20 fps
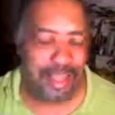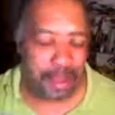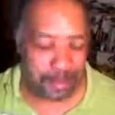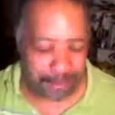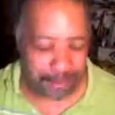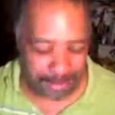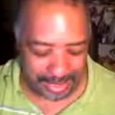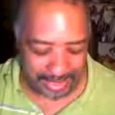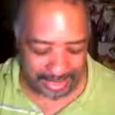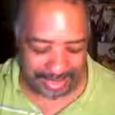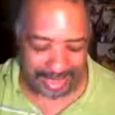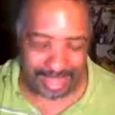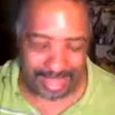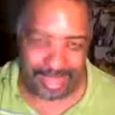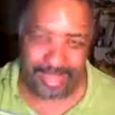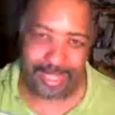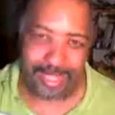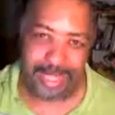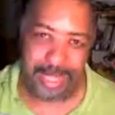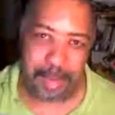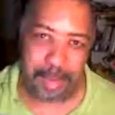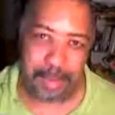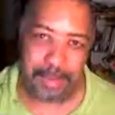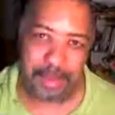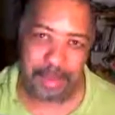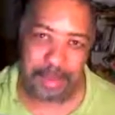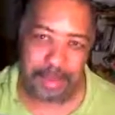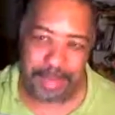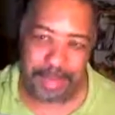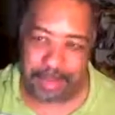beat down a
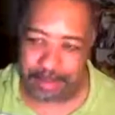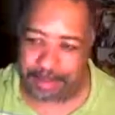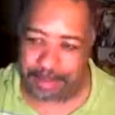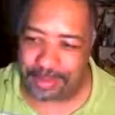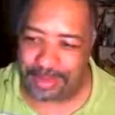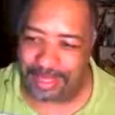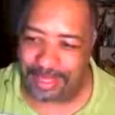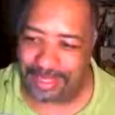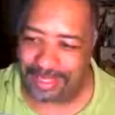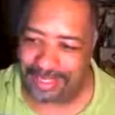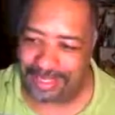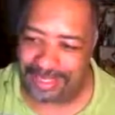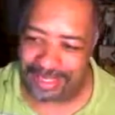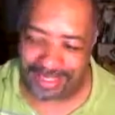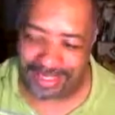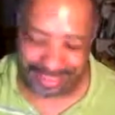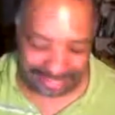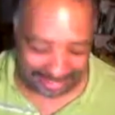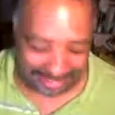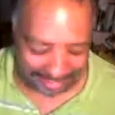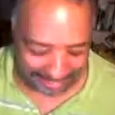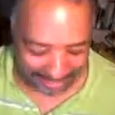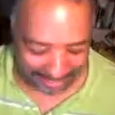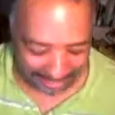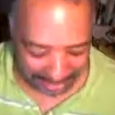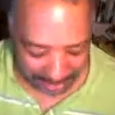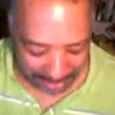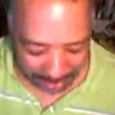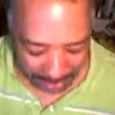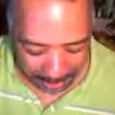couple of people.
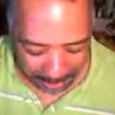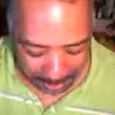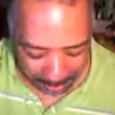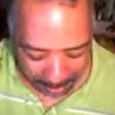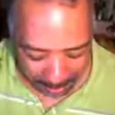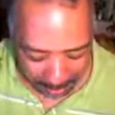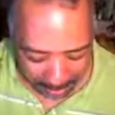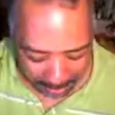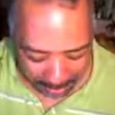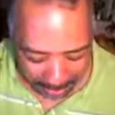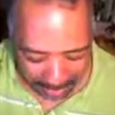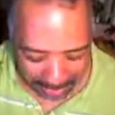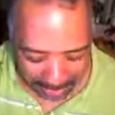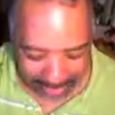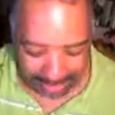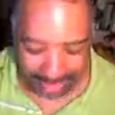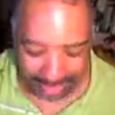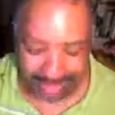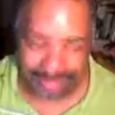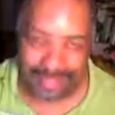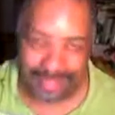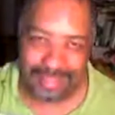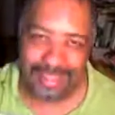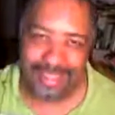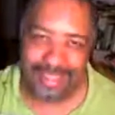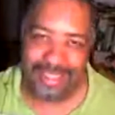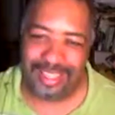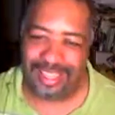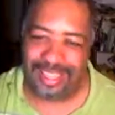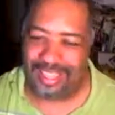But
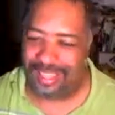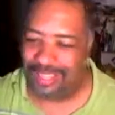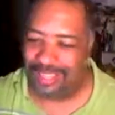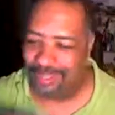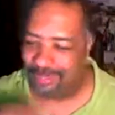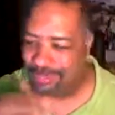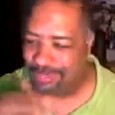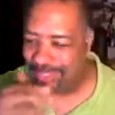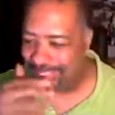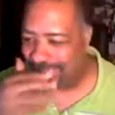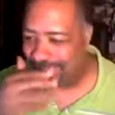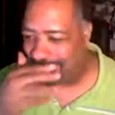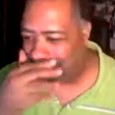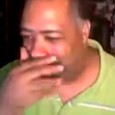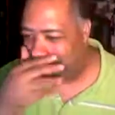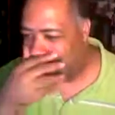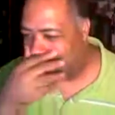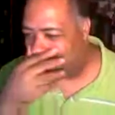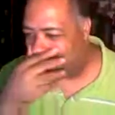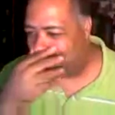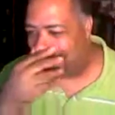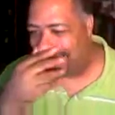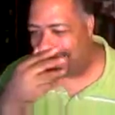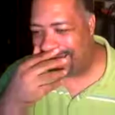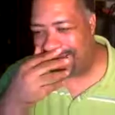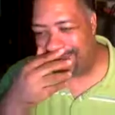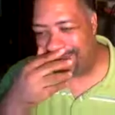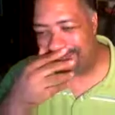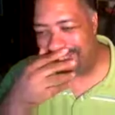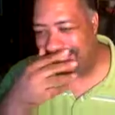forgive me,
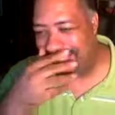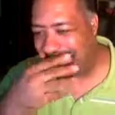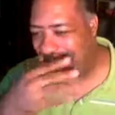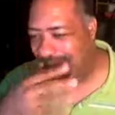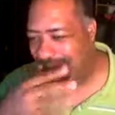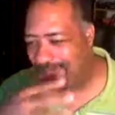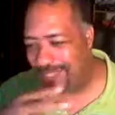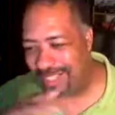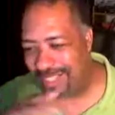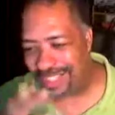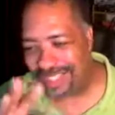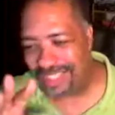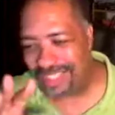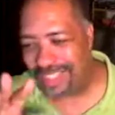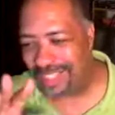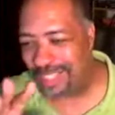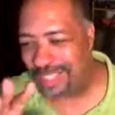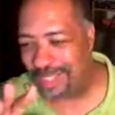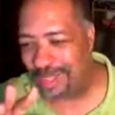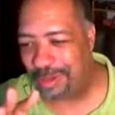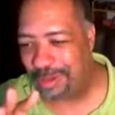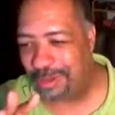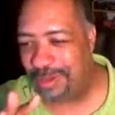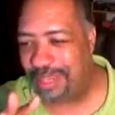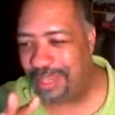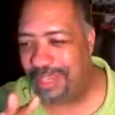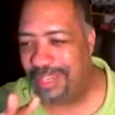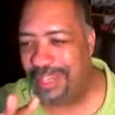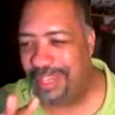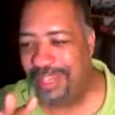I always have a sense of
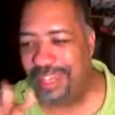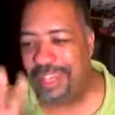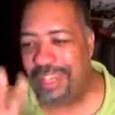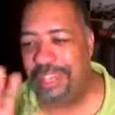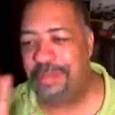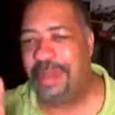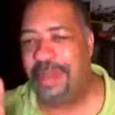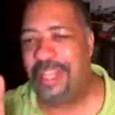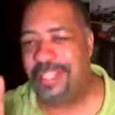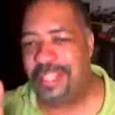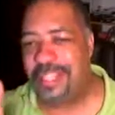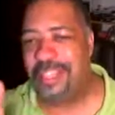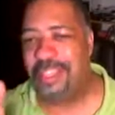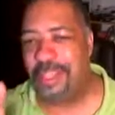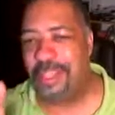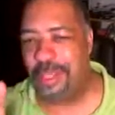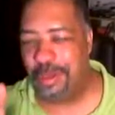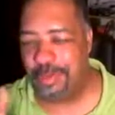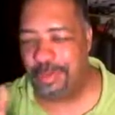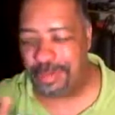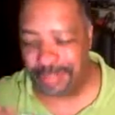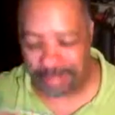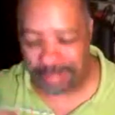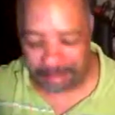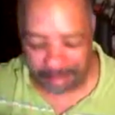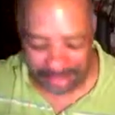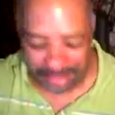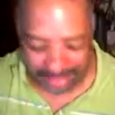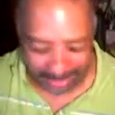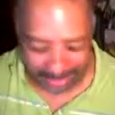humor. It's my sense of humor coming out,